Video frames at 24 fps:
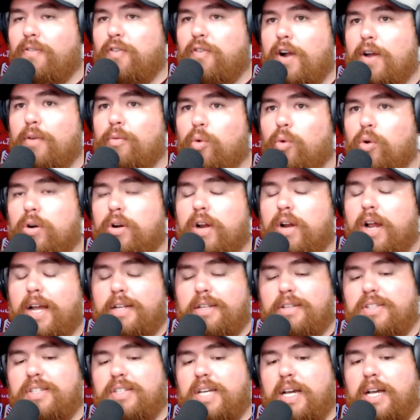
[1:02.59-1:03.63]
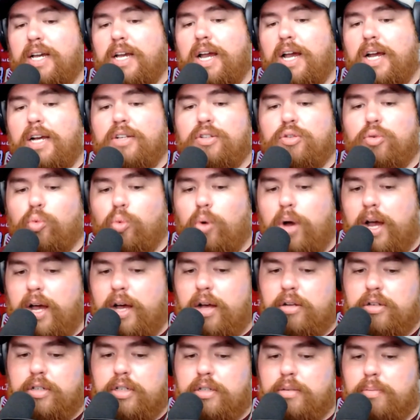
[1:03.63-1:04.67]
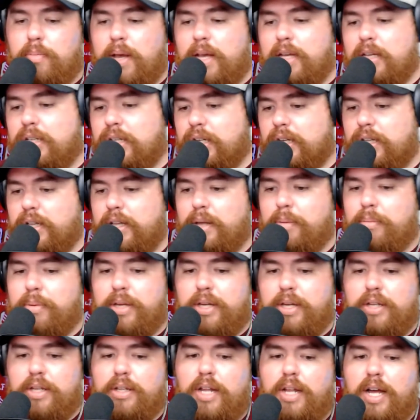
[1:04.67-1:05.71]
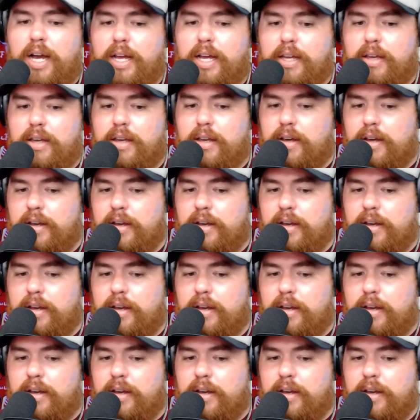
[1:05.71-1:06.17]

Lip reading: Fred Warner had to say as well, just basically being like,